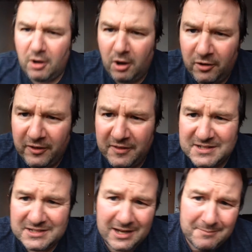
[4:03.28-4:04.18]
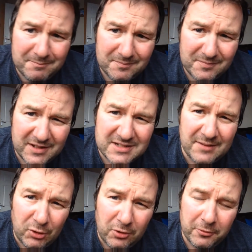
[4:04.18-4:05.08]
Are they the same? Let's
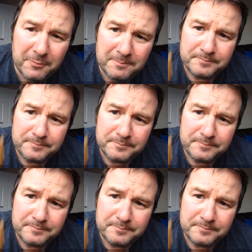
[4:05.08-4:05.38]
have a look.